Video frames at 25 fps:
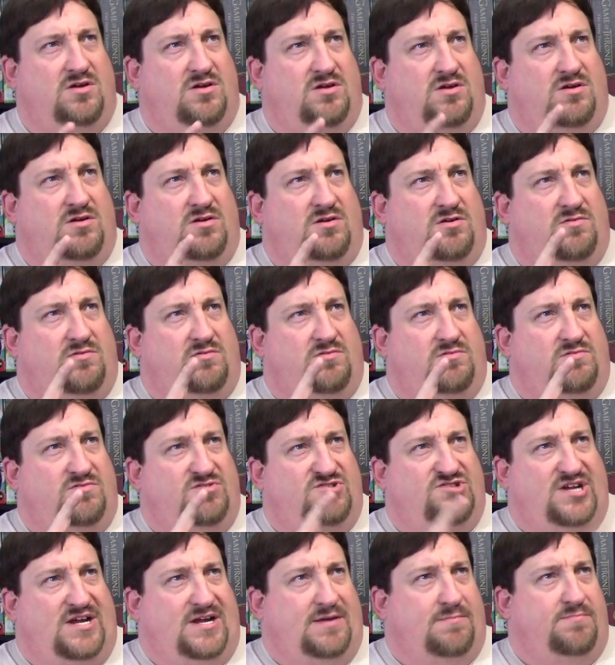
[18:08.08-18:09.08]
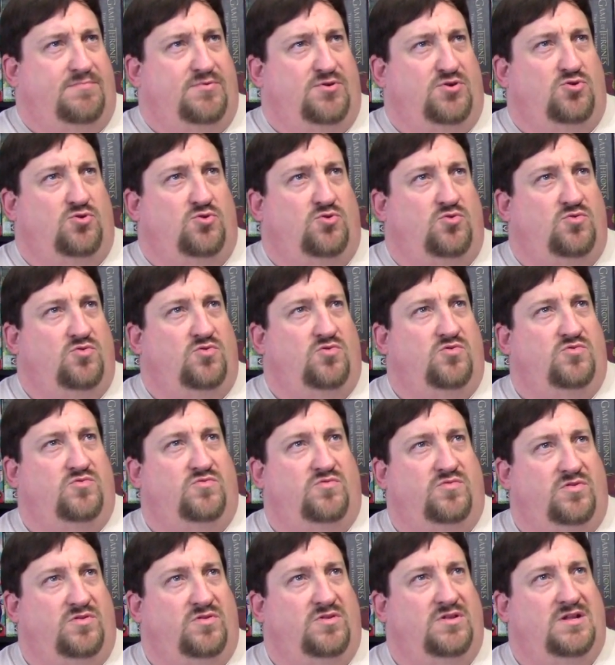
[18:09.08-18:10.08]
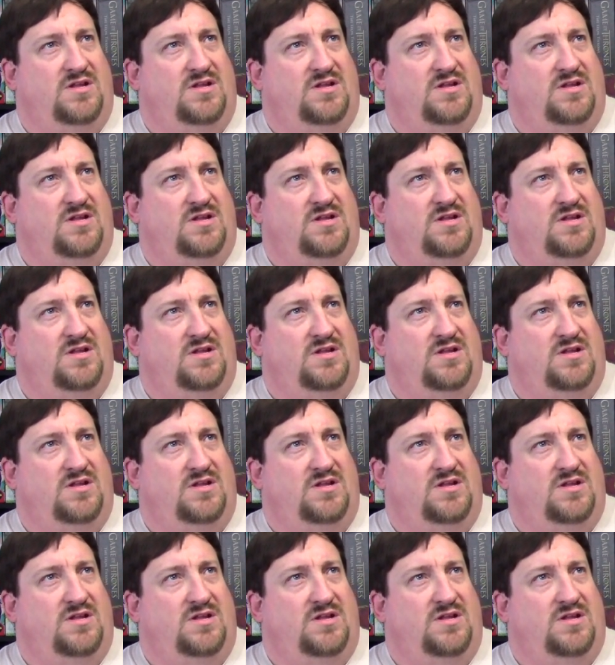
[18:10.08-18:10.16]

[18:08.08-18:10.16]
I don't, I don't Shampoo,